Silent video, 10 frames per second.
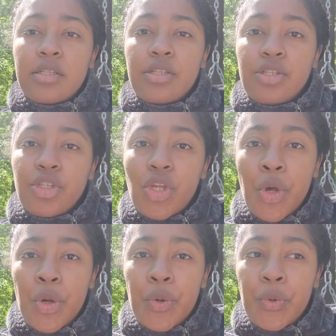
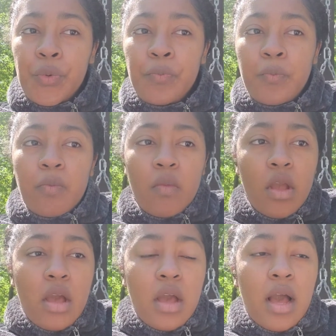So
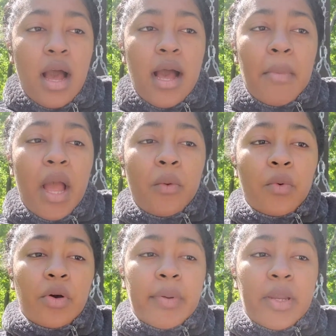I
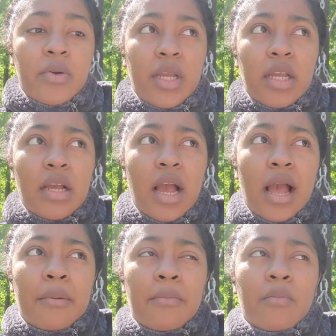
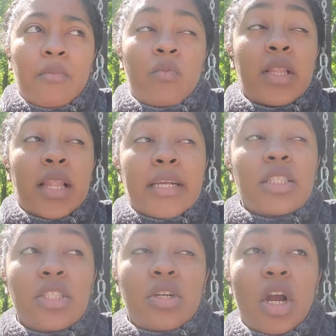would like
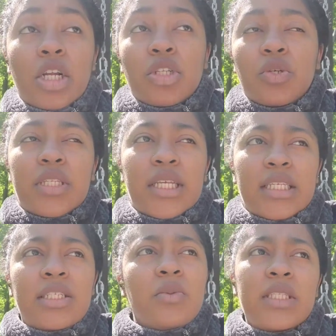to do garden tours at
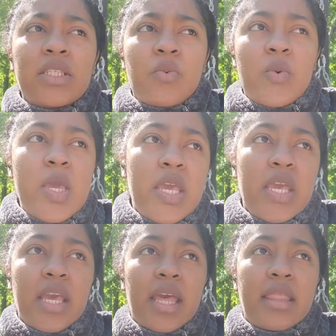least once a
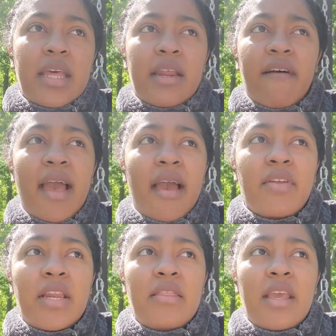week, and then if I have
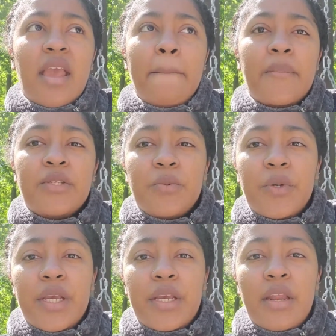anything in
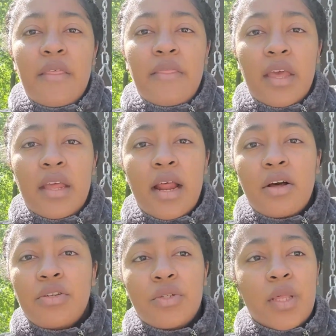between, then
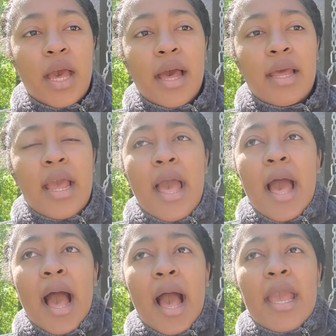I'll do that.
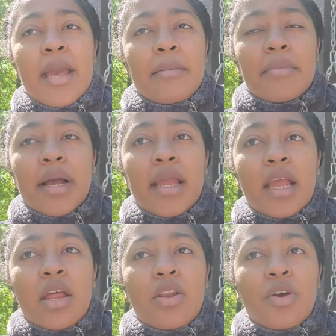I am by
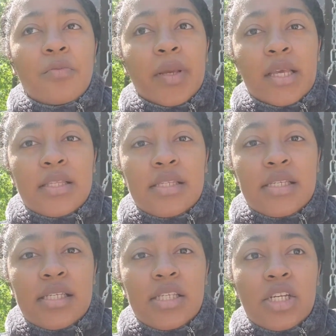no means a
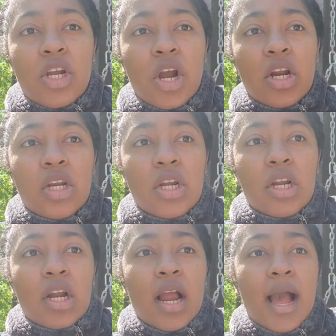seasoned
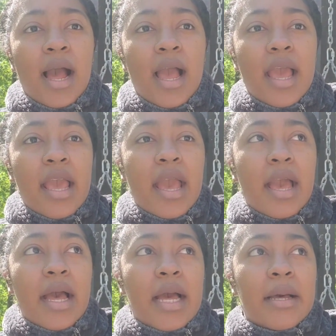gardener. I
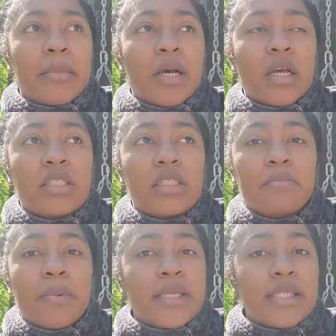am
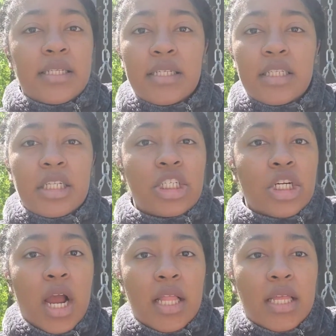basically just
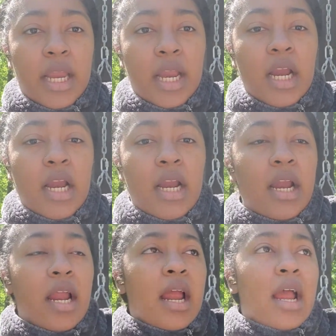trial and
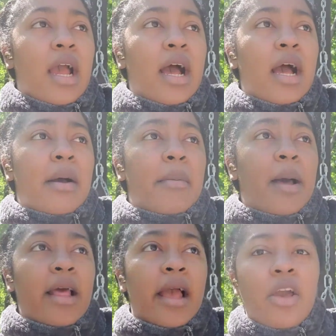error.
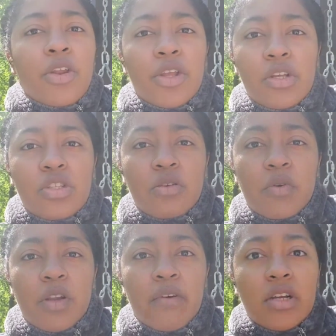I go to YouTube
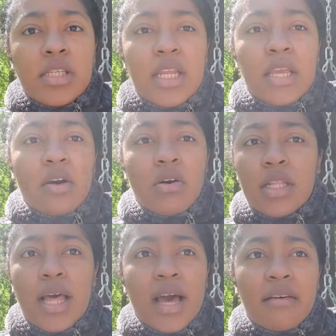University on
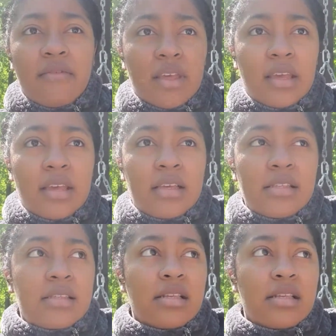a lot of things.